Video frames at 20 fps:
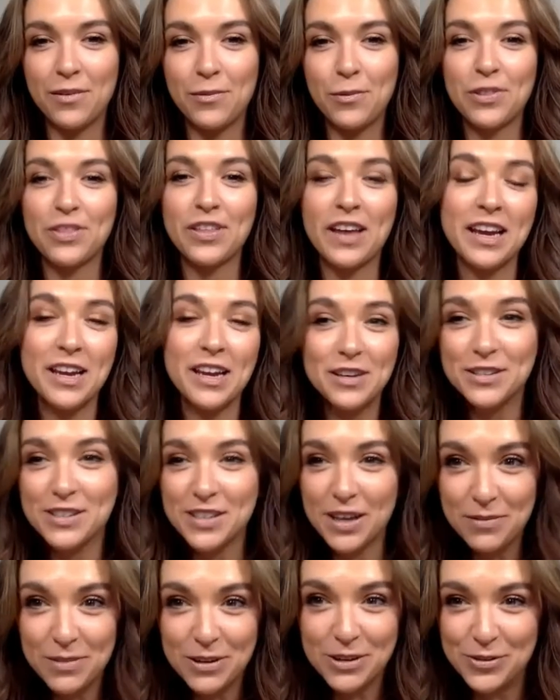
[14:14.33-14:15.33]
Well, thank you
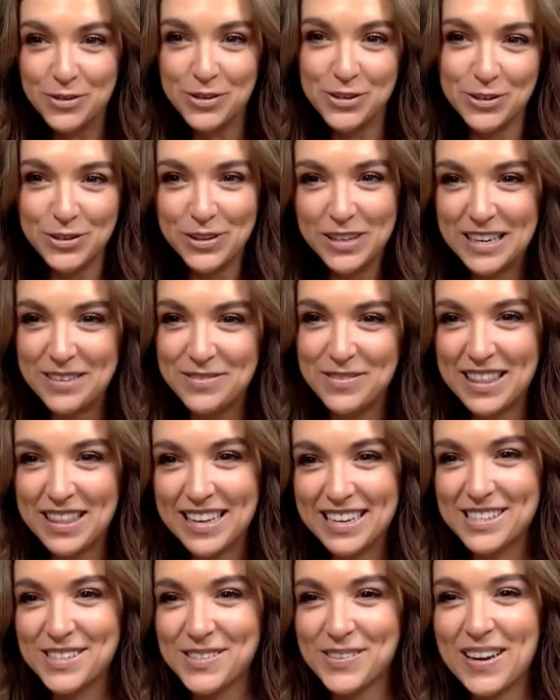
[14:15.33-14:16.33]
so much for joining me
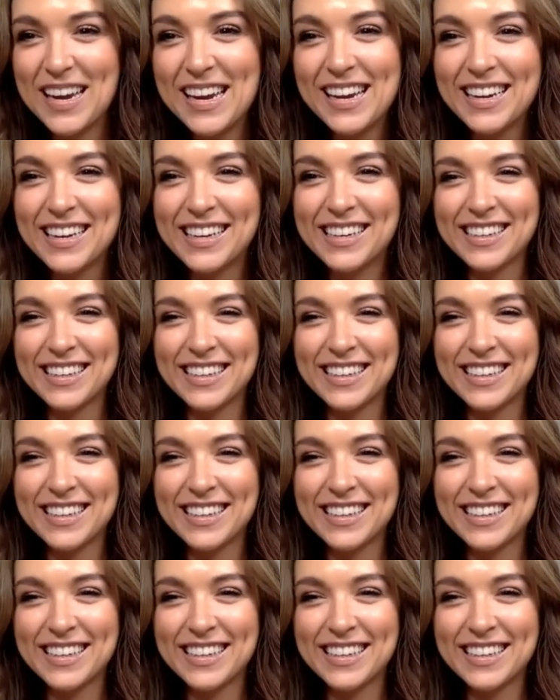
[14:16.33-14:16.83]
this week.